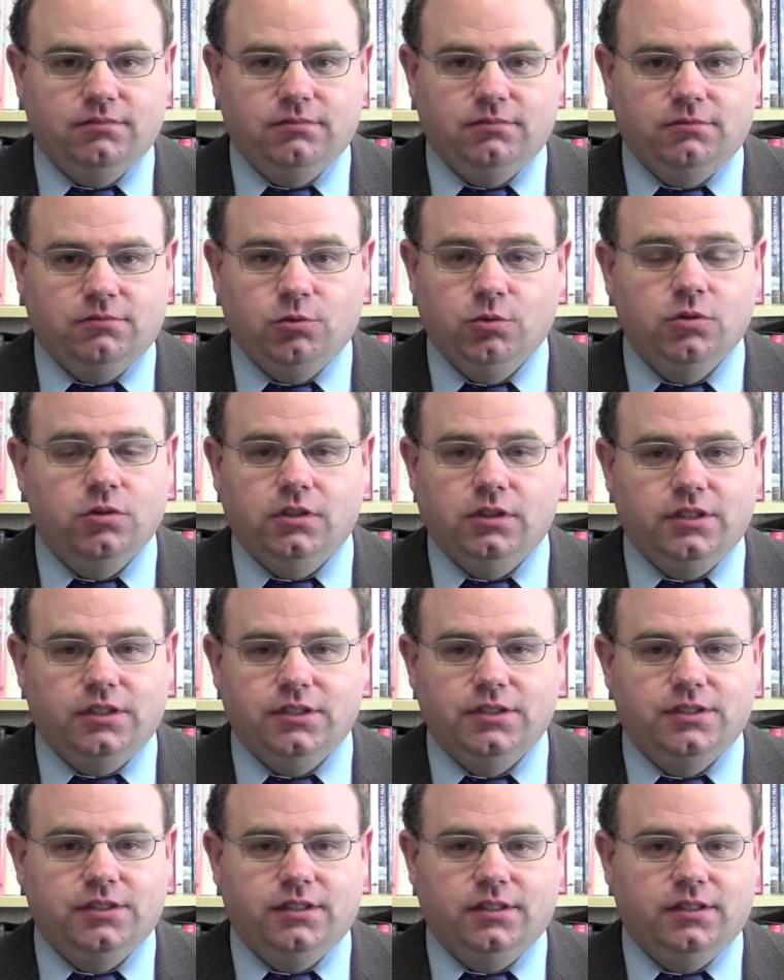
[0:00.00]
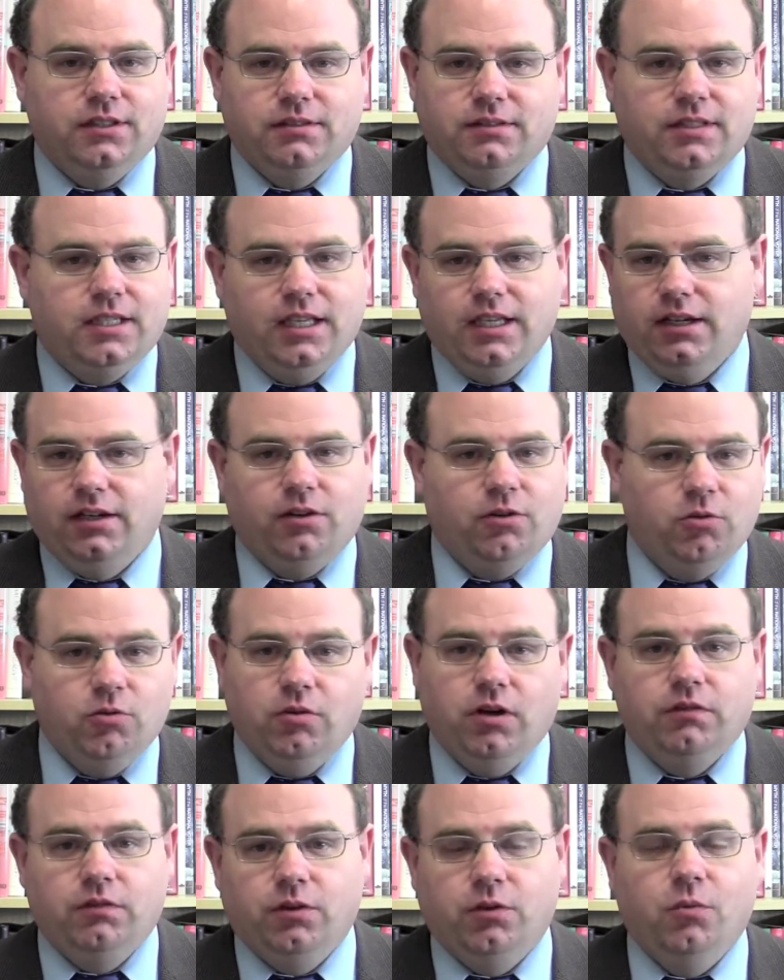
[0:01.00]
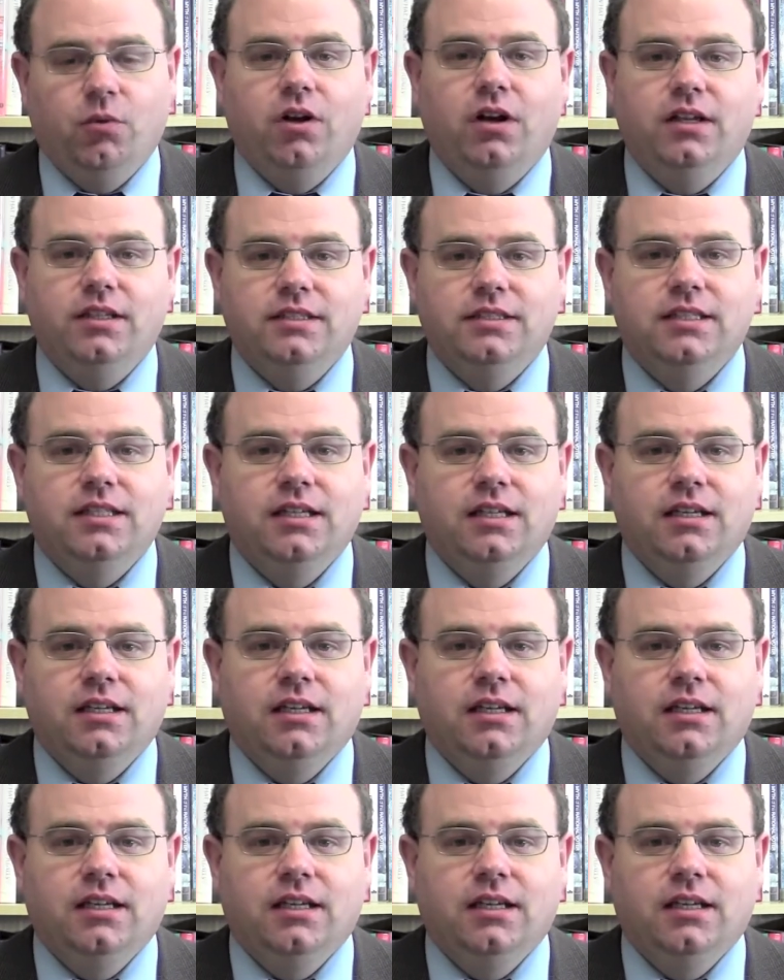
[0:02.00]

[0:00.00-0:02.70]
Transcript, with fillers: rulers, the king or whoever it was,